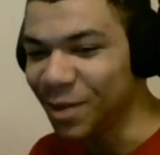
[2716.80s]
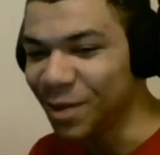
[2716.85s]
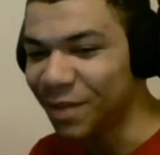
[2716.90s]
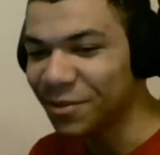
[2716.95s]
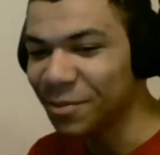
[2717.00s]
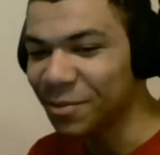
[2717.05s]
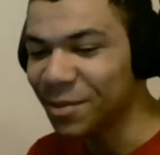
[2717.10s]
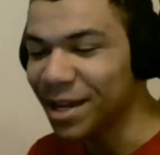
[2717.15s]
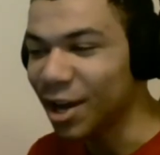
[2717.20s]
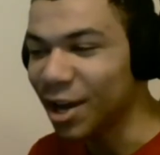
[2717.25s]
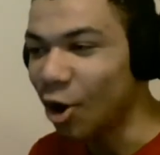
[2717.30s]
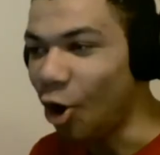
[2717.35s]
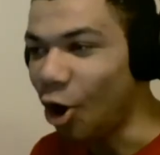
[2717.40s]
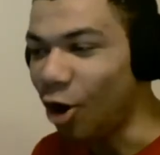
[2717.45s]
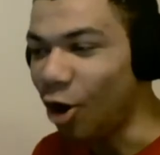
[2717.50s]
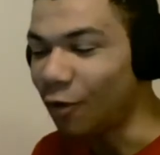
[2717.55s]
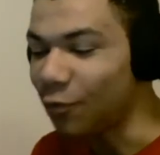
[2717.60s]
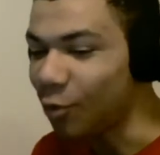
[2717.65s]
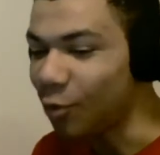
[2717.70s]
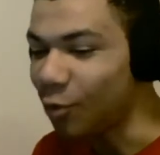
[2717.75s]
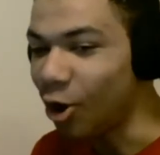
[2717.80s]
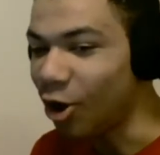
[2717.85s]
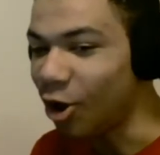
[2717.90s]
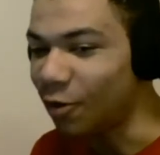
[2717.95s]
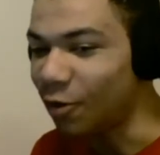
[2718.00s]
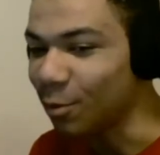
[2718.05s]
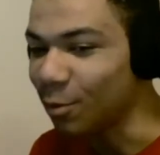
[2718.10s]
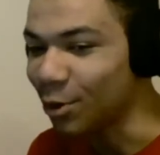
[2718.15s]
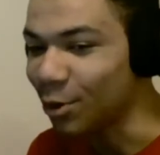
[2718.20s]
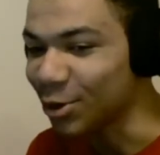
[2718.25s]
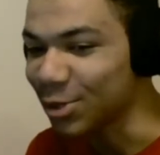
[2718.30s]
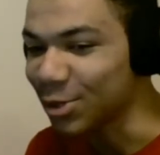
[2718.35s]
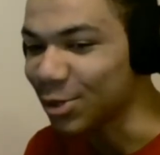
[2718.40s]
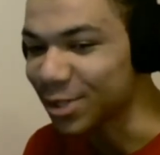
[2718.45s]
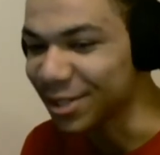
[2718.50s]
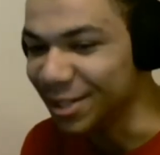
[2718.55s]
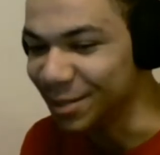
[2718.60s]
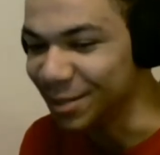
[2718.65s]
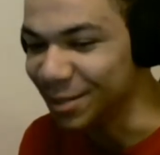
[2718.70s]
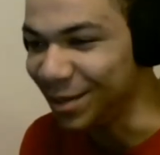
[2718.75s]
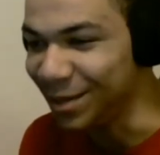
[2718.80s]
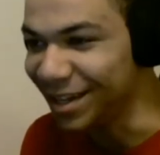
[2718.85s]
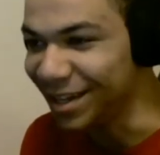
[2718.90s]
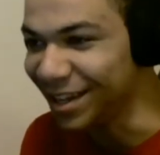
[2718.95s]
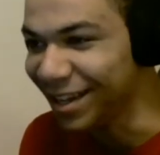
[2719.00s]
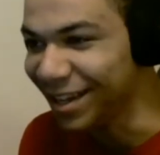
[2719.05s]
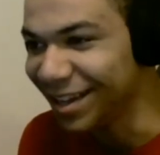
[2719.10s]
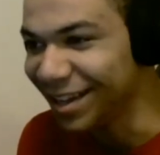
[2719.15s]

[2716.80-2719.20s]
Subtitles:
have to be an awful, awful person to be.